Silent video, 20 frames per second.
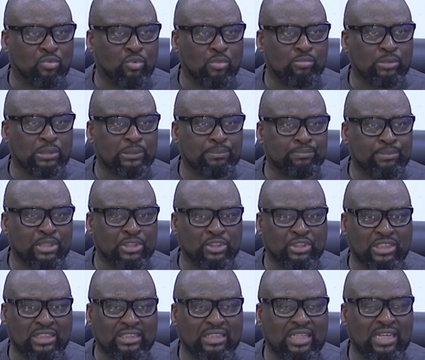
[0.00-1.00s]
We must make
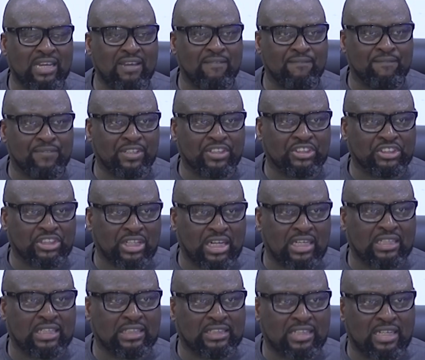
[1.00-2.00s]
sure that every
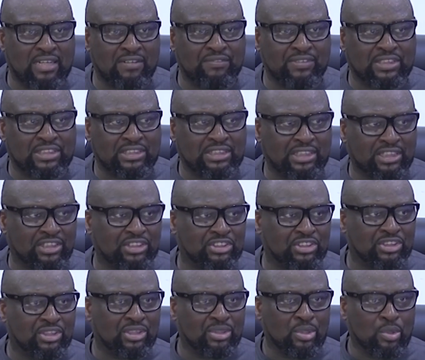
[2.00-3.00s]
child at every
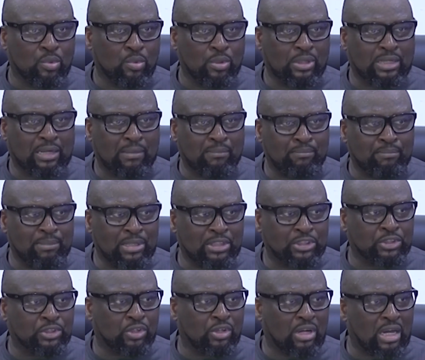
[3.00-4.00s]
stage, we can
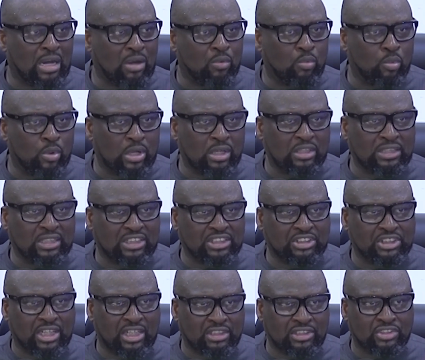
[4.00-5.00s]
measure how well that
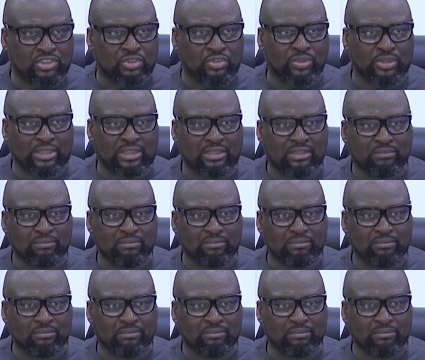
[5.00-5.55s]
child is doing.